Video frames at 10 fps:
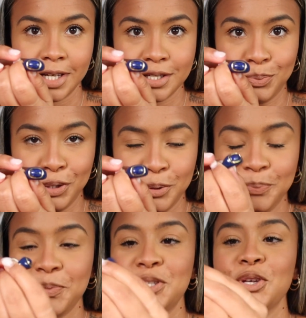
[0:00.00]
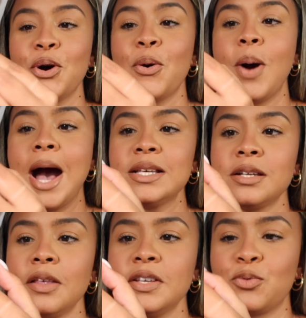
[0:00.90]
is blue. So I
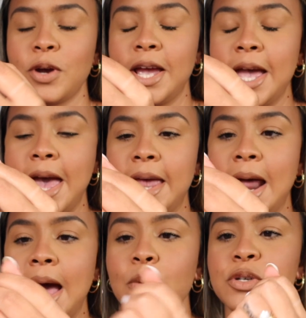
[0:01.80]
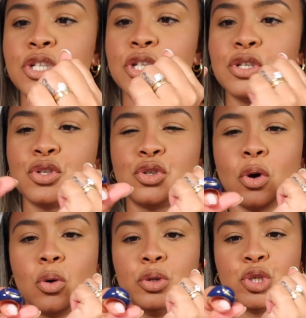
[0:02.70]
saw this ring and I was just
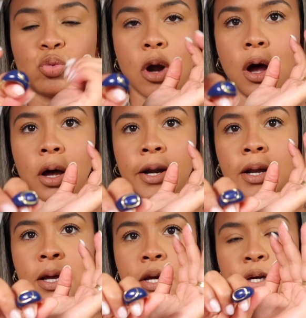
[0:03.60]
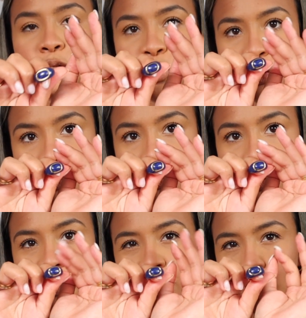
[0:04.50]
so drawn
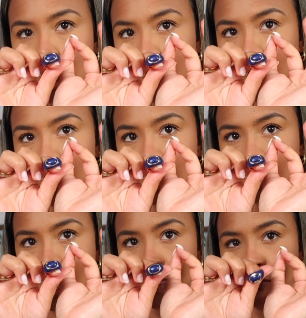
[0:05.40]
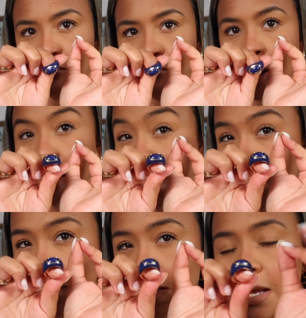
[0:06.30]
to the chunkiness and the
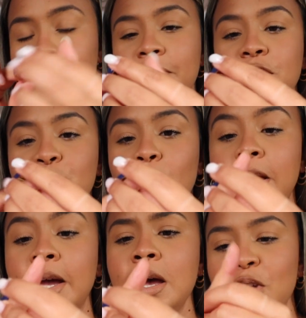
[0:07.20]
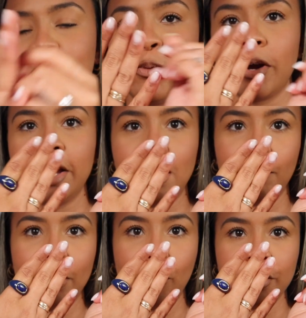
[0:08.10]
funkiness of this ring. So I've been wearing it
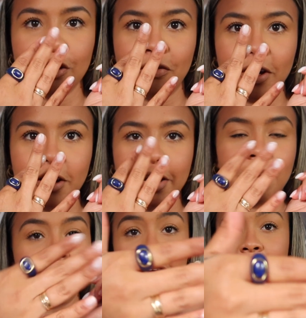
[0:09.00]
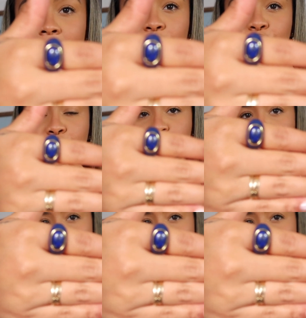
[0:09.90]
on my pointer finger here, and again, it's just